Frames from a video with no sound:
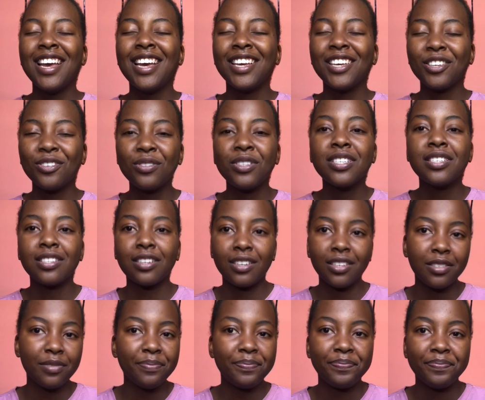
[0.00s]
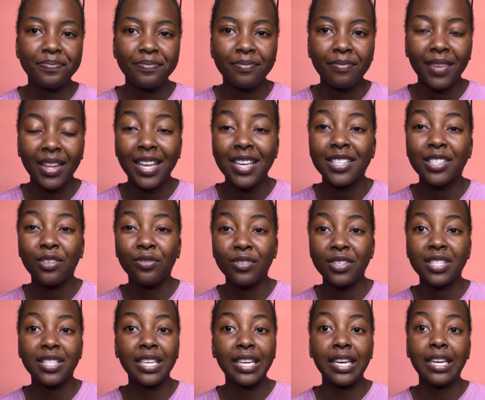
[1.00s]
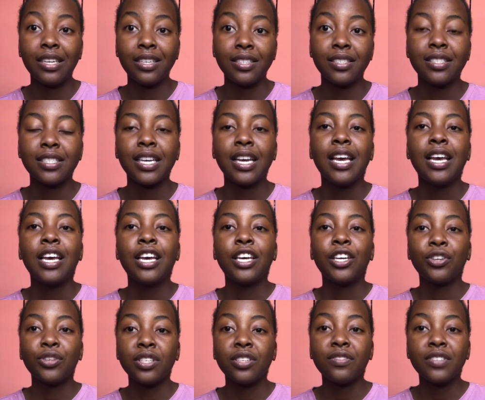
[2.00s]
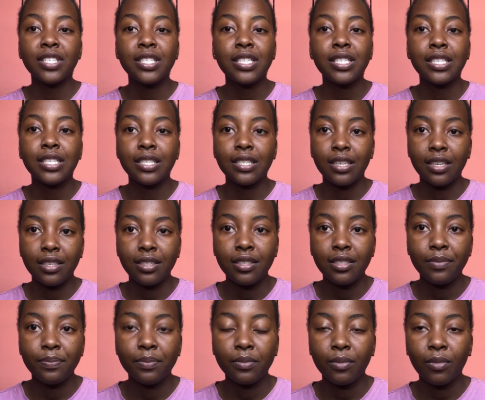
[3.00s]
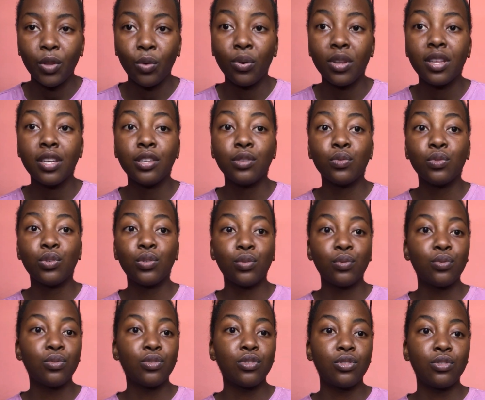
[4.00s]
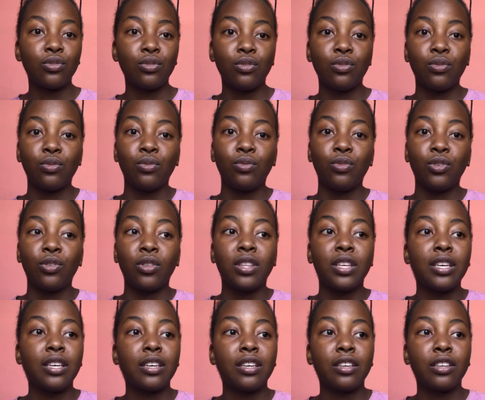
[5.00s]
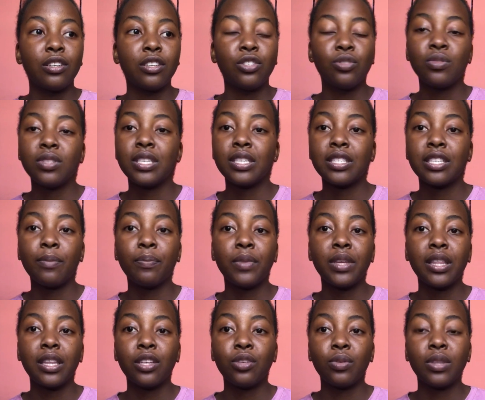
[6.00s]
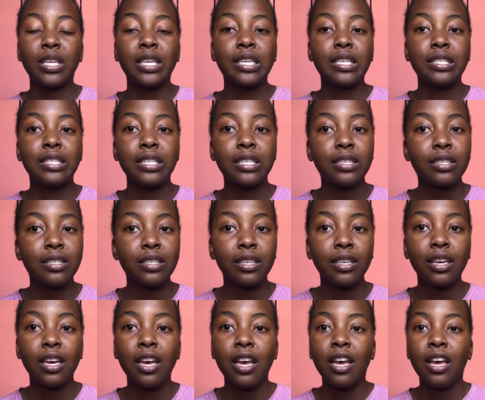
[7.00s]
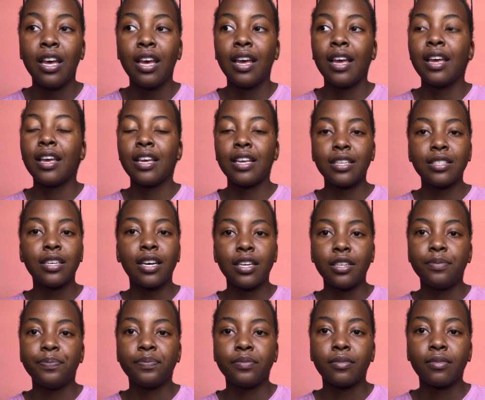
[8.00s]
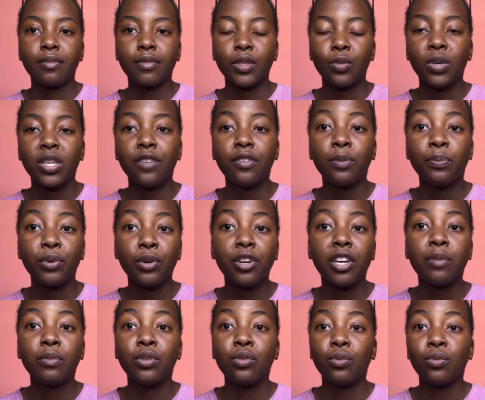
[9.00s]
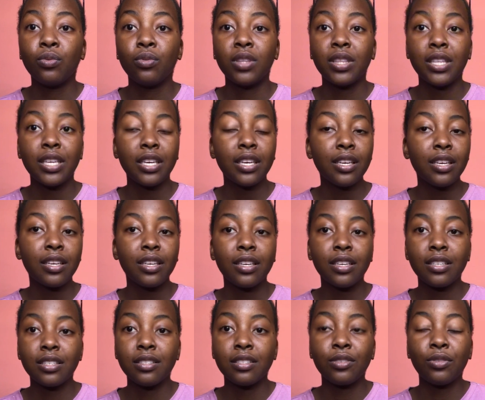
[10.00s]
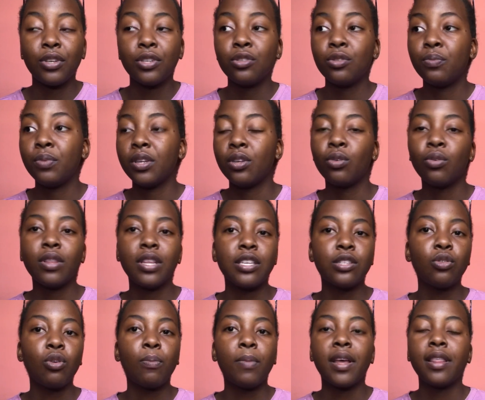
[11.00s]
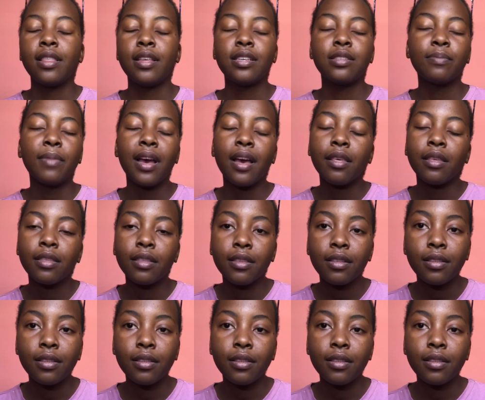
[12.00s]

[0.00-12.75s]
Uni is hard. That's the first thing I learned. University is hard. Whether you choose to do, you think you're choosing something that you think is easy, it's hard. Whatever program you think is going to be, no, there's no math, there's math.